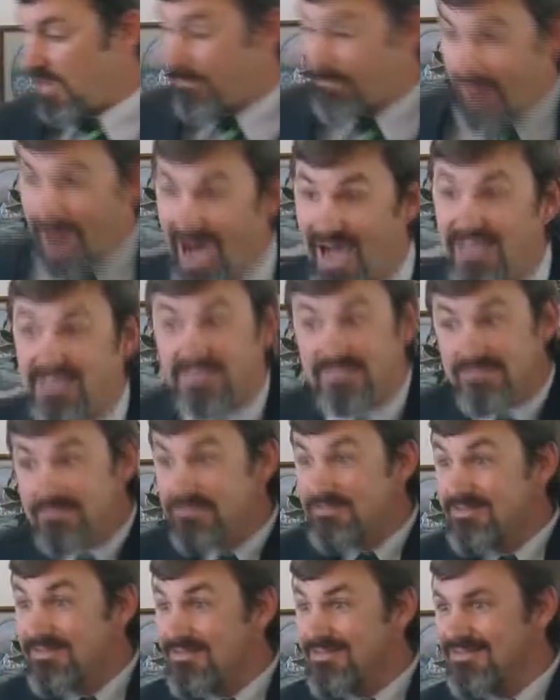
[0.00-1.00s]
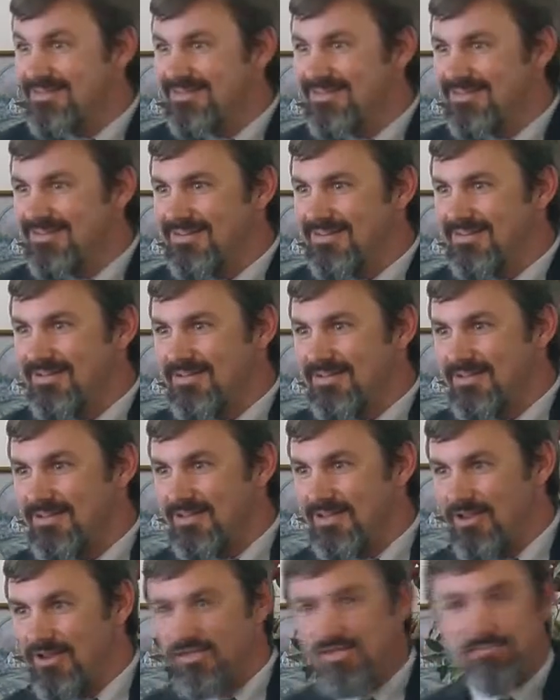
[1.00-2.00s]
But,
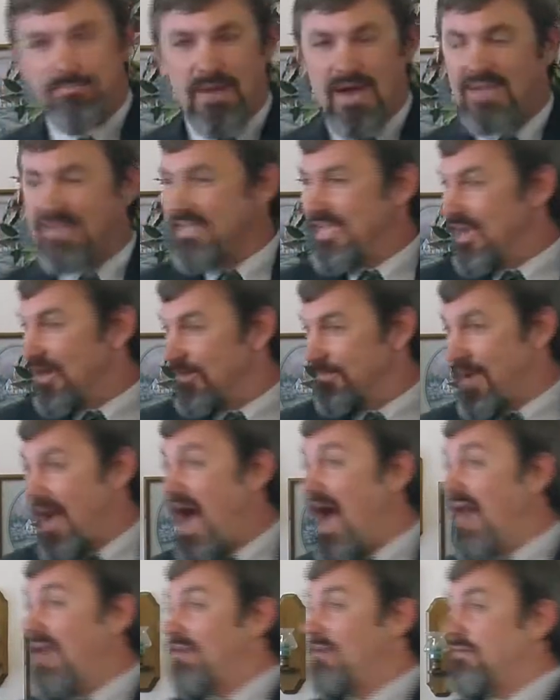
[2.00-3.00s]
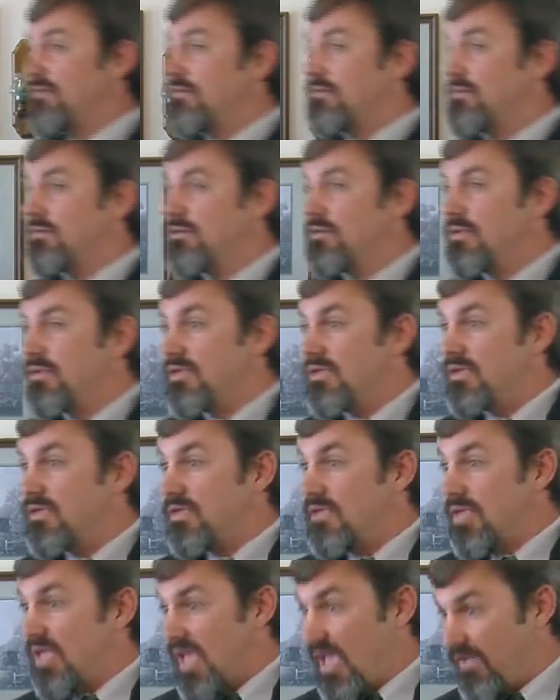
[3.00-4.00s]
there's a but there, but
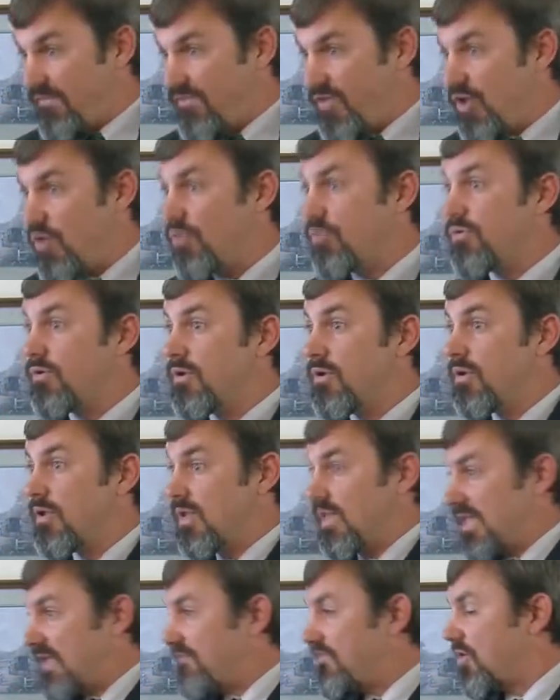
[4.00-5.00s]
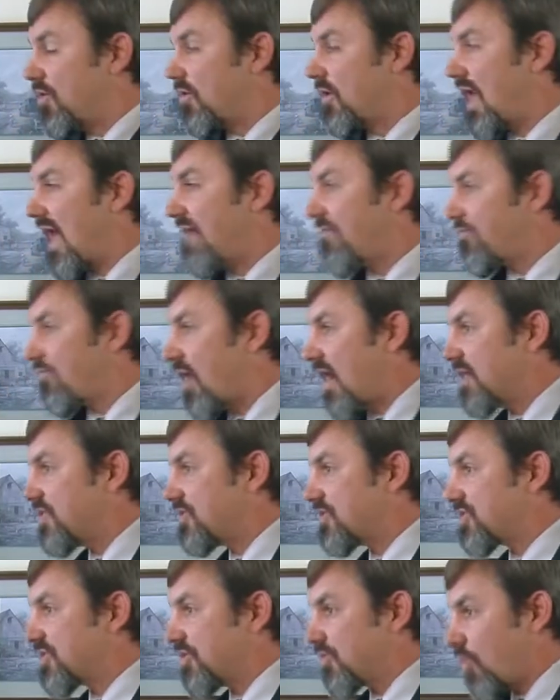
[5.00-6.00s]
if you live your life
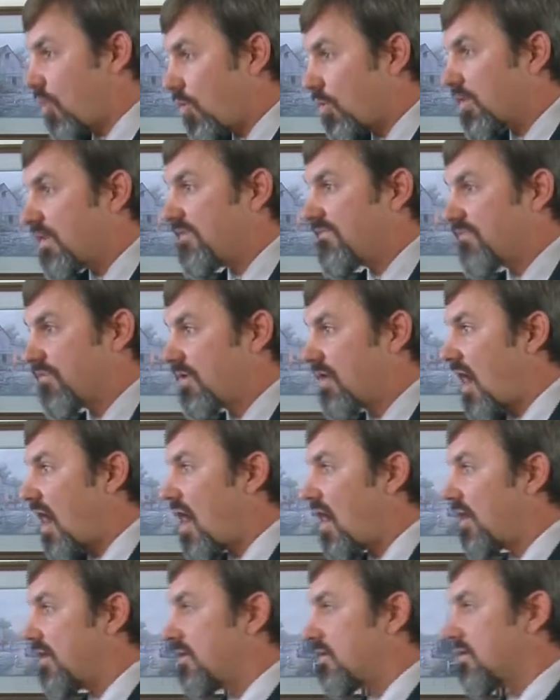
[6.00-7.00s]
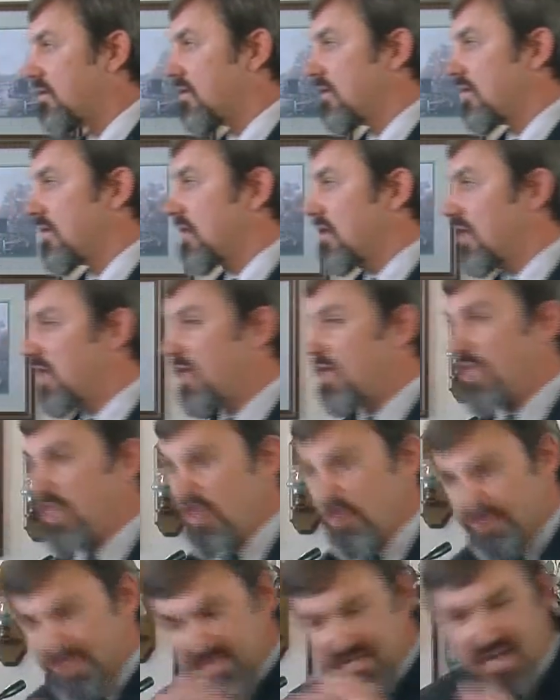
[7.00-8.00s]
righteous and holy for God,
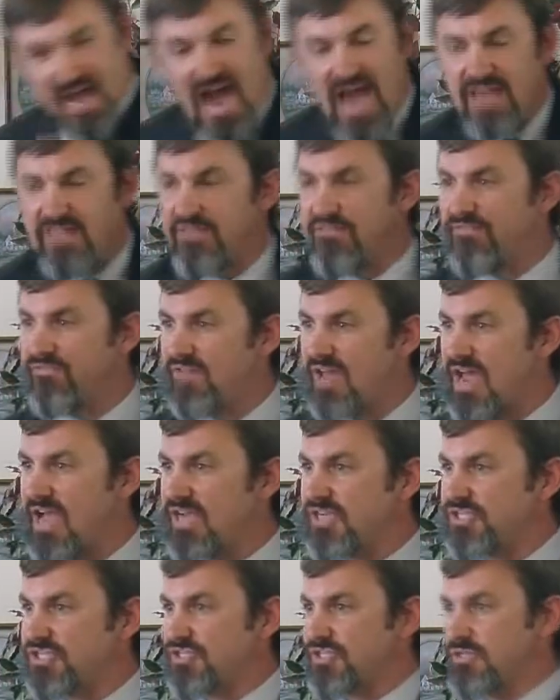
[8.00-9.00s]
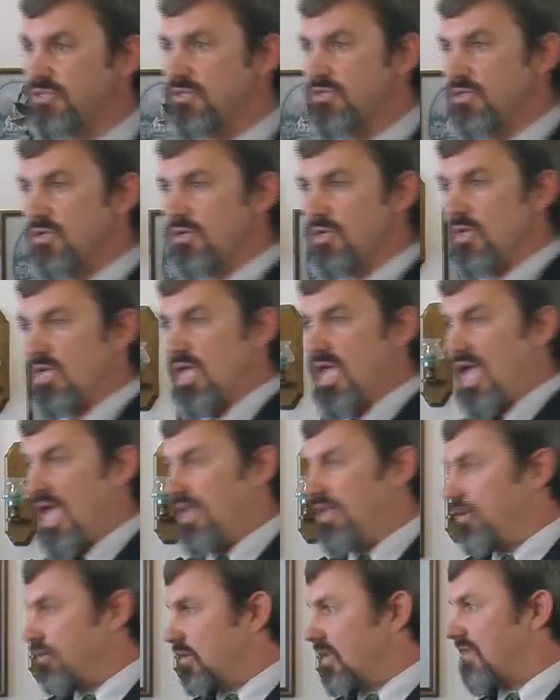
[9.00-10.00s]
you deny the flesh,
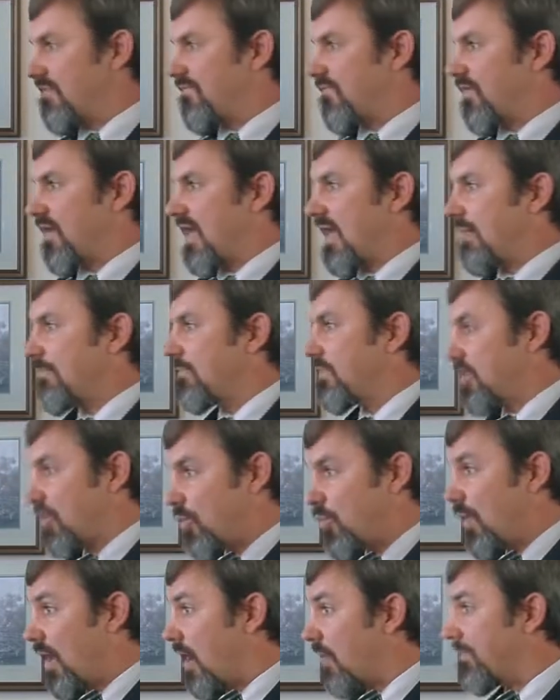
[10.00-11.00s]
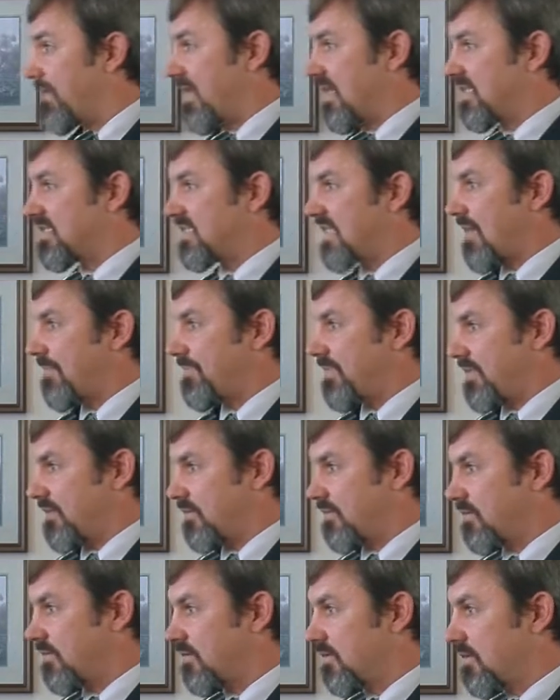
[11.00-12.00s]
and you live for Him, you will be accepted
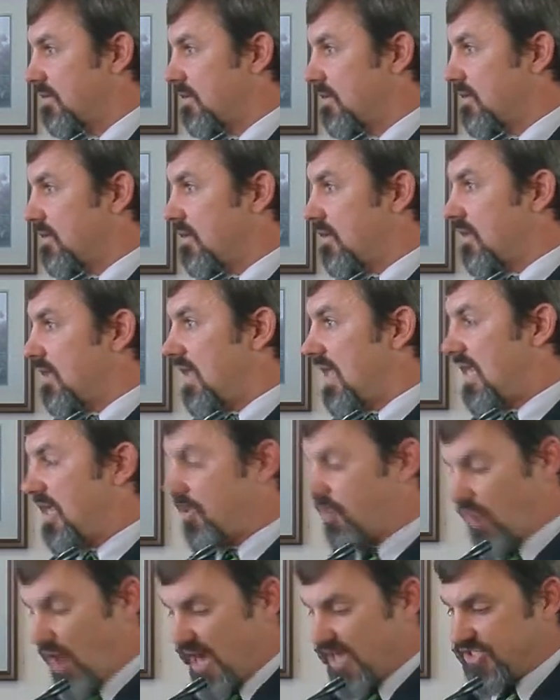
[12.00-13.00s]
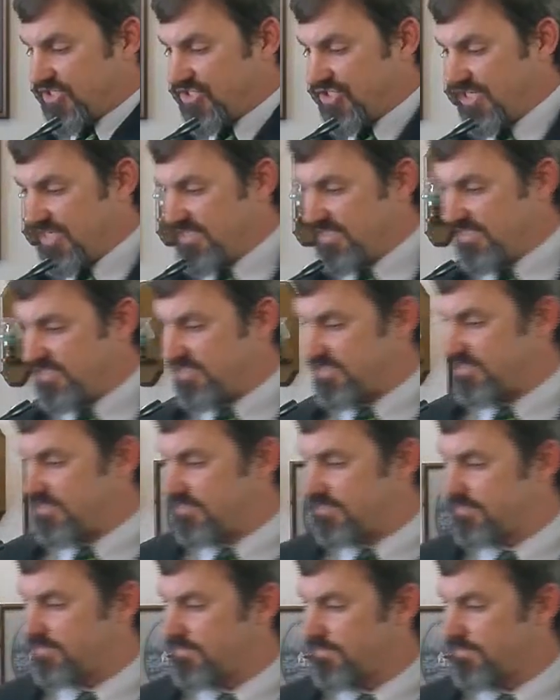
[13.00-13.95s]
in Christ Jesus.